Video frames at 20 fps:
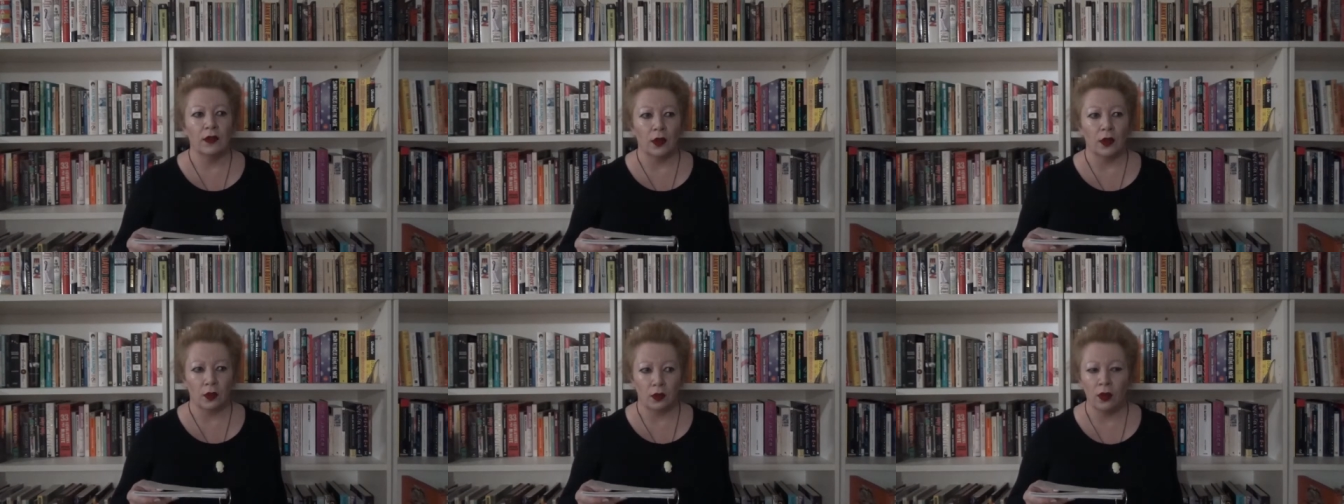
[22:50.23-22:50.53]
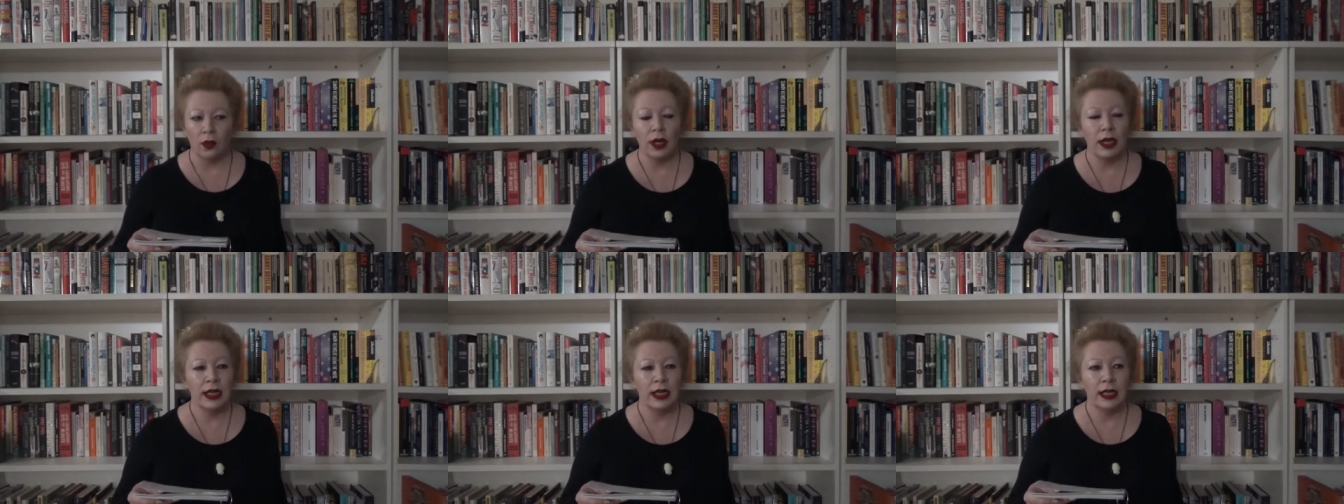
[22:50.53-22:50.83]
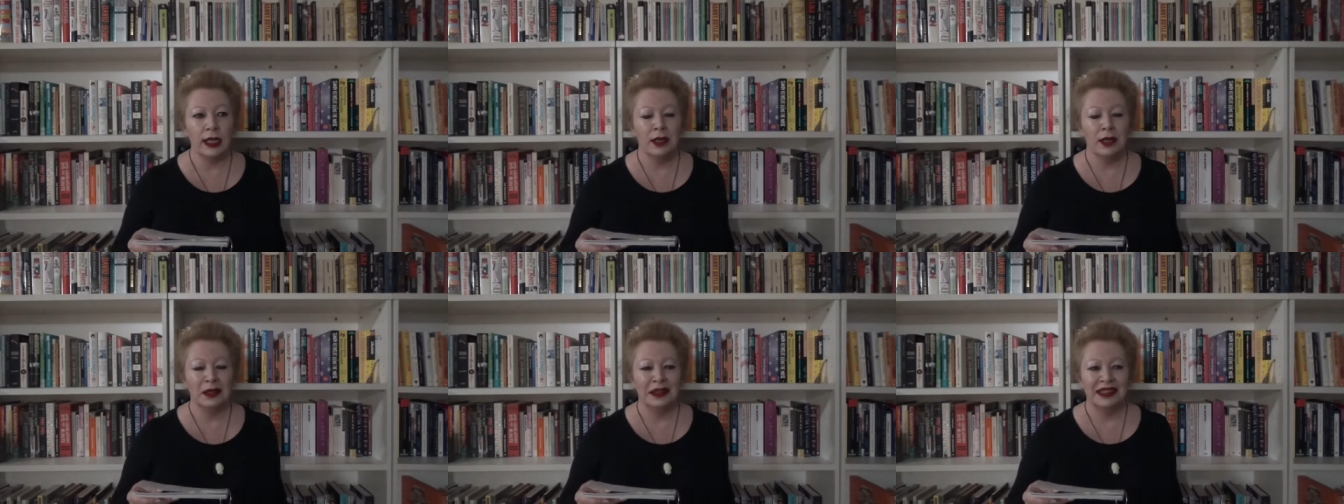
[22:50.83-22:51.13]

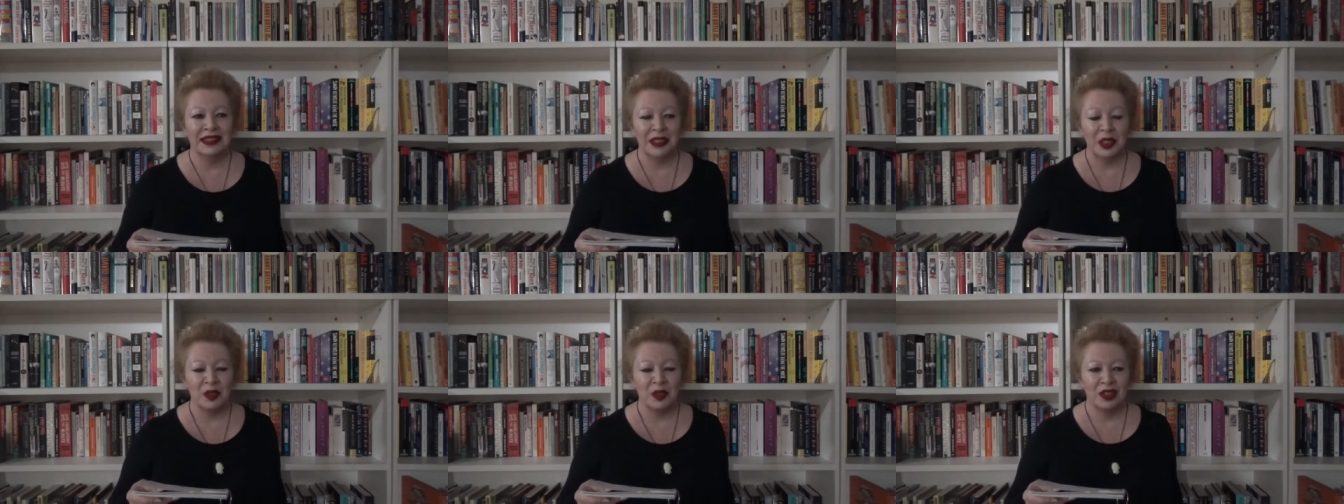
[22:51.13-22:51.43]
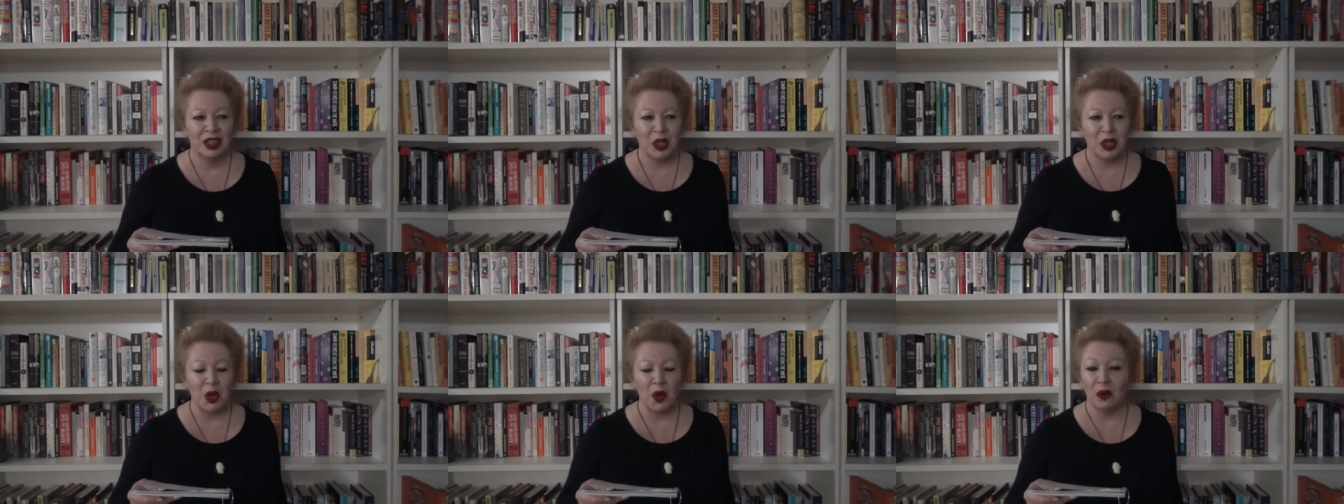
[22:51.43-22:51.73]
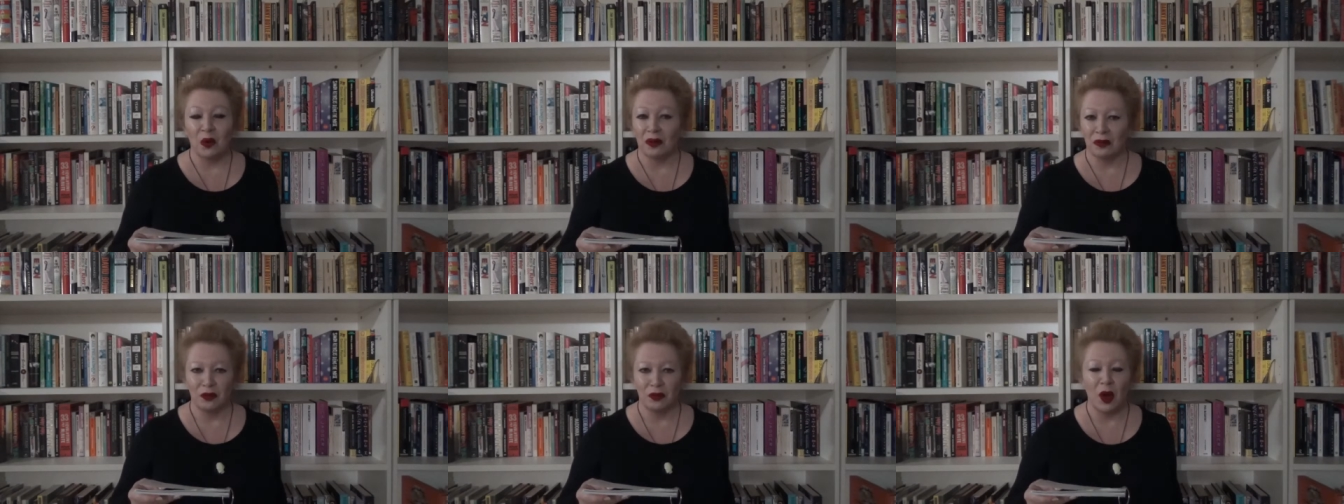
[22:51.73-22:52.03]
3
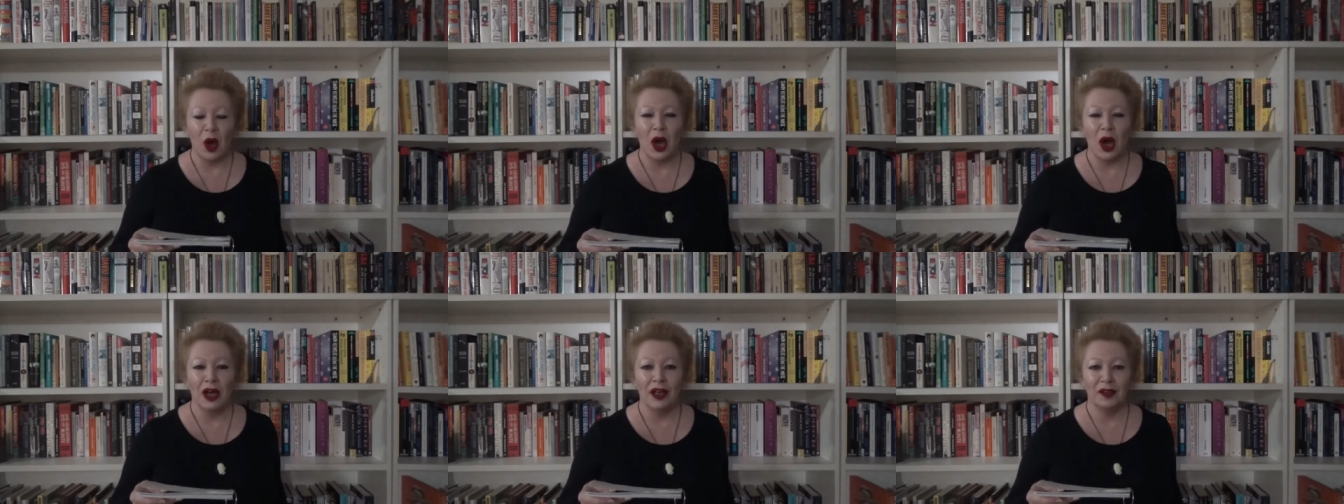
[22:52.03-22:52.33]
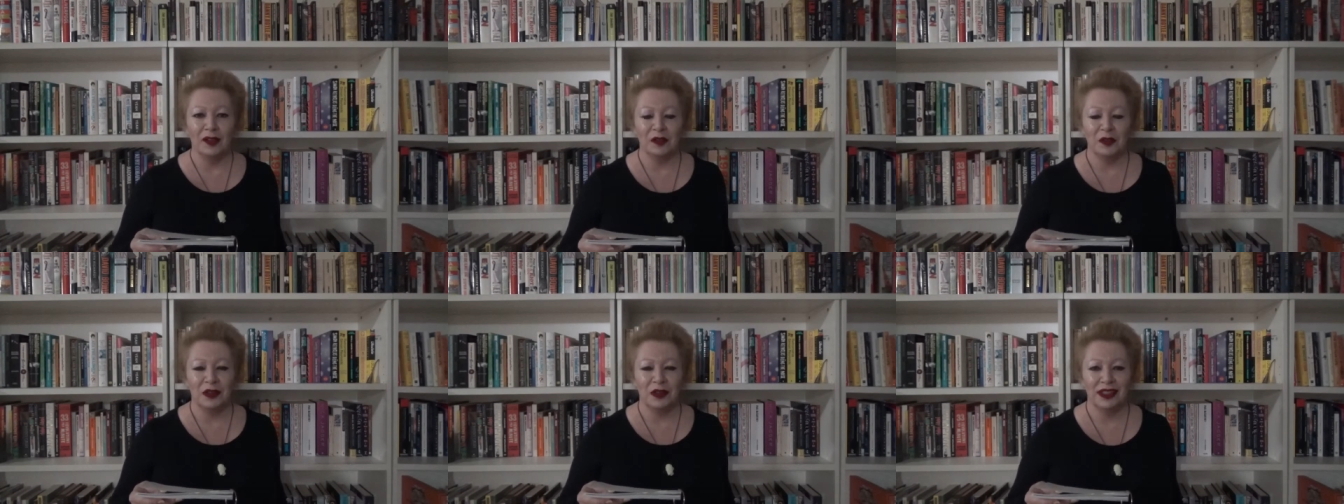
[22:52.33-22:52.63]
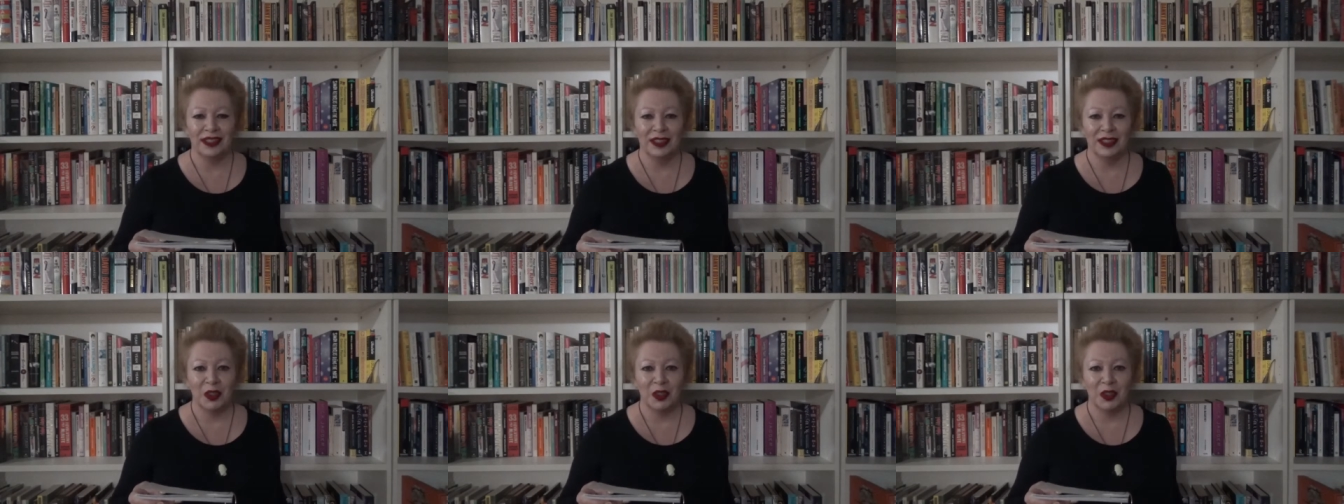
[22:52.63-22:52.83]
or a 5